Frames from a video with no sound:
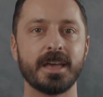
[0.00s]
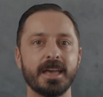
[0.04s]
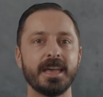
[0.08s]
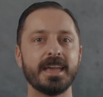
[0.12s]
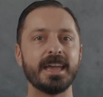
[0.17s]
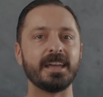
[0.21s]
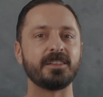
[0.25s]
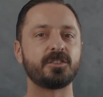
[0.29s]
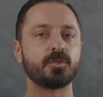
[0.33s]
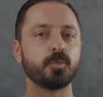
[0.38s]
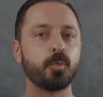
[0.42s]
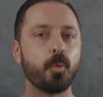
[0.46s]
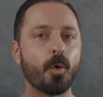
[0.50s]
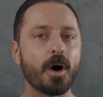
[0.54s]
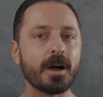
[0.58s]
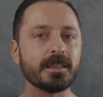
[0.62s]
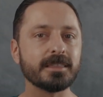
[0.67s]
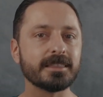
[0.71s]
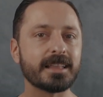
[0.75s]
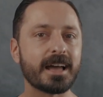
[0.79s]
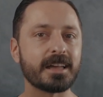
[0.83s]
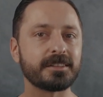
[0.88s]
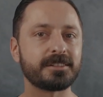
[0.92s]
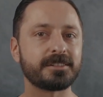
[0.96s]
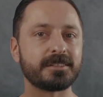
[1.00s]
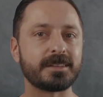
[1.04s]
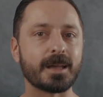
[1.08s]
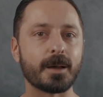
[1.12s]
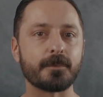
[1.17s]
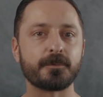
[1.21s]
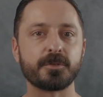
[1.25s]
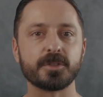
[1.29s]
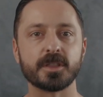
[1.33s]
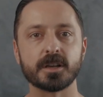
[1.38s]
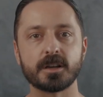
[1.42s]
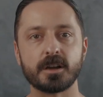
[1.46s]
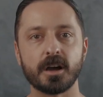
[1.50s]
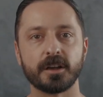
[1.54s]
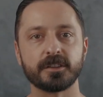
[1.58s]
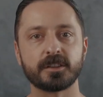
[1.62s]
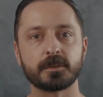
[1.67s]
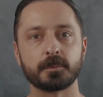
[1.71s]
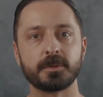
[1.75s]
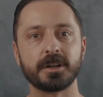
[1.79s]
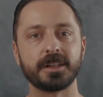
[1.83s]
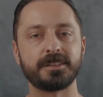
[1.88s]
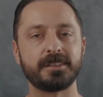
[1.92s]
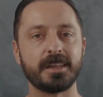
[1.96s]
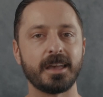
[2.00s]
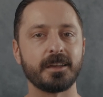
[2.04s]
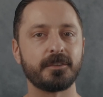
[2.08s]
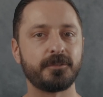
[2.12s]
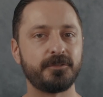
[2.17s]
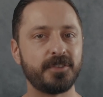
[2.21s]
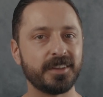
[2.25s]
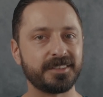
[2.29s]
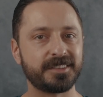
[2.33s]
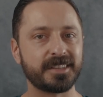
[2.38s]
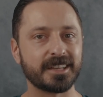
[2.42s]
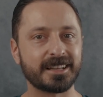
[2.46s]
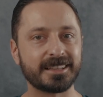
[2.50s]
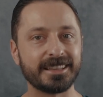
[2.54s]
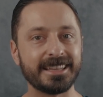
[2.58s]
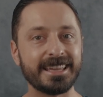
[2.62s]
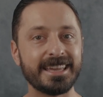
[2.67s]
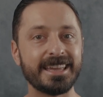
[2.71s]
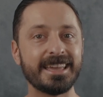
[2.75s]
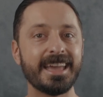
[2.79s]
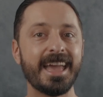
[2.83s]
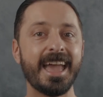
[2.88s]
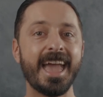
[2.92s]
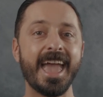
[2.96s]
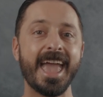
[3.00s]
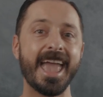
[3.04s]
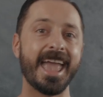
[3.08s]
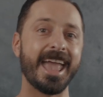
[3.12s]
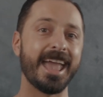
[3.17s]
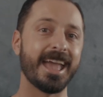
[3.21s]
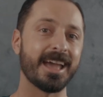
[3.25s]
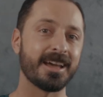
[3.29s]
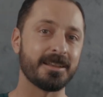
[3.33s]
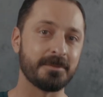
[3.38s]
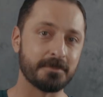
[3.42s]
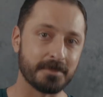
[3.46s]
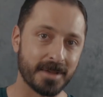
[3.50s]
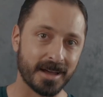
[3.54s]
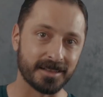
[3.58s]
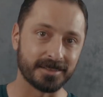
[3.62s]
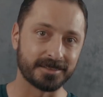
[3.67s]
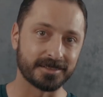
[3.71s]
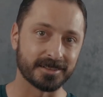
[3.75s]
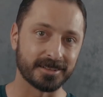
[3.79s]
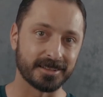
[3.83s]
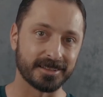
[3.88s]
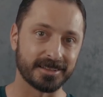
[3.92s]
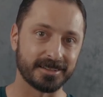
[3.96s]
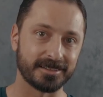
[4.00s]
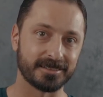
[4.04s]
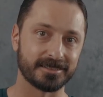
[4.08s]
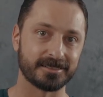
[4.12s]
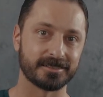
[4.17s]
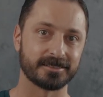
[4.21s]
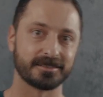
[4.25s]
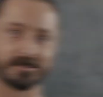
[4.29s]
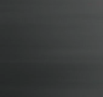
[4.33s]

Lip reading: It's one less step for the customer to take physically and mentally.